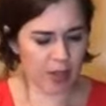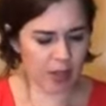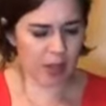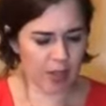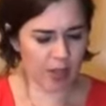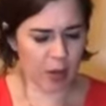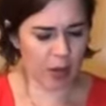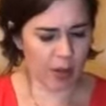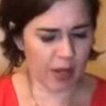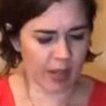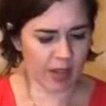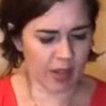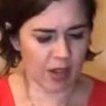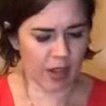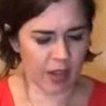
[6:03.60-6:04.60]
usually don't
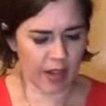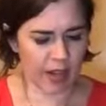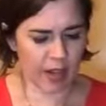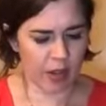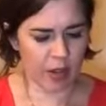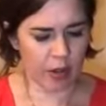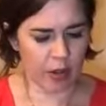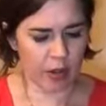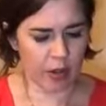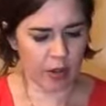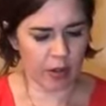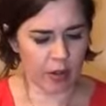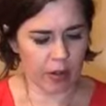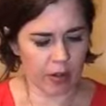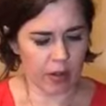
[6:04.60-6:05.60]
get stuck on here,
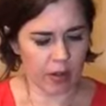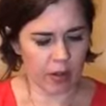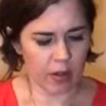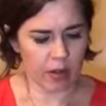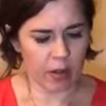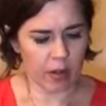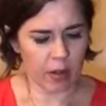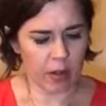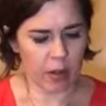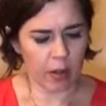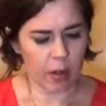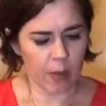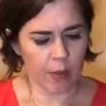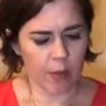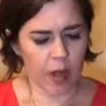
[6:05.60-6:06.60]

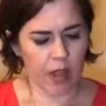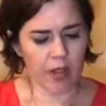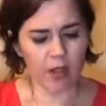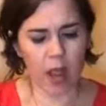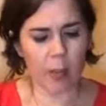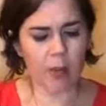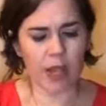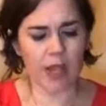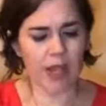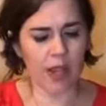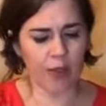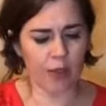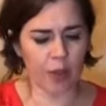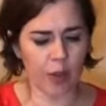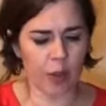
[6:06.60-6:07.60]
but I mean,
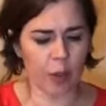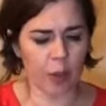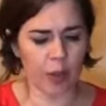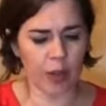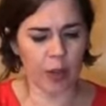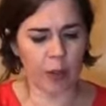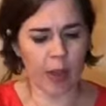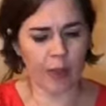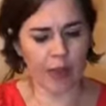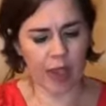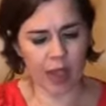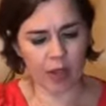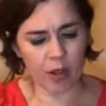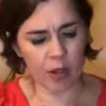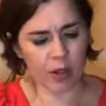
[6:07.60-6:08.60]
if you were worried about
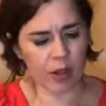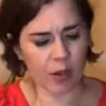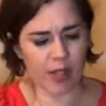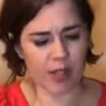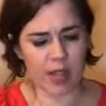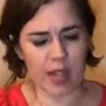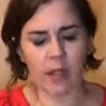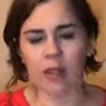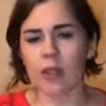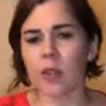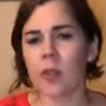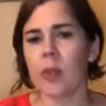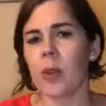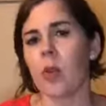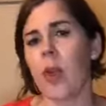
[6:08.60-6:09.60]
that, you could always take a
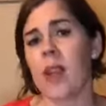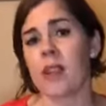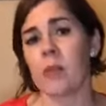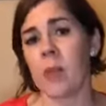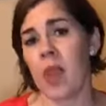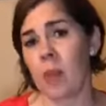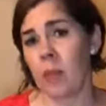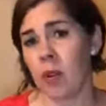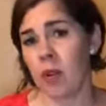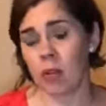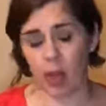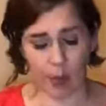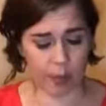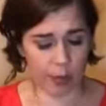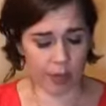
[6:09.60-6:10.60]
little bit of wax
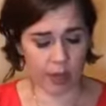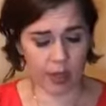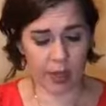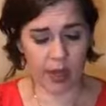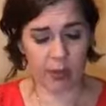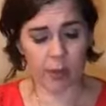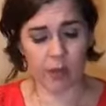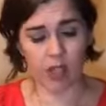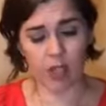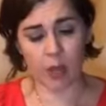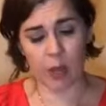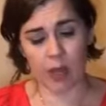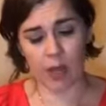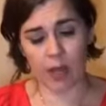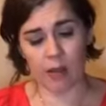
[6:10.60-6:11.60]
paper and put it in
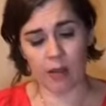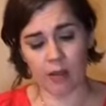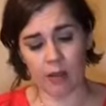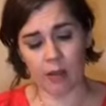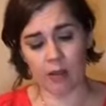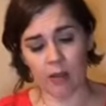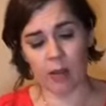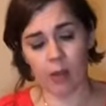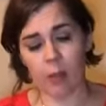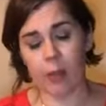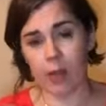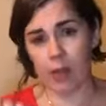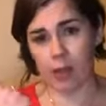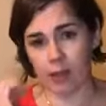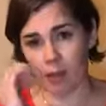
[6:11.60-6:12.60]
between the
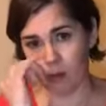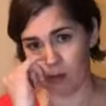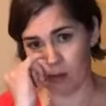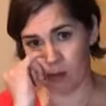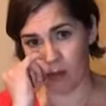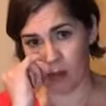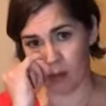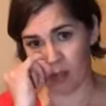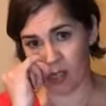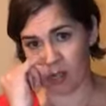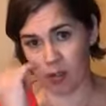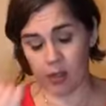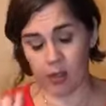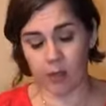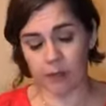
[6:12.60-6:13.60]
clip and the
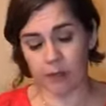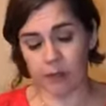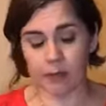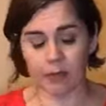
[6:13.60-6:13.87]
material.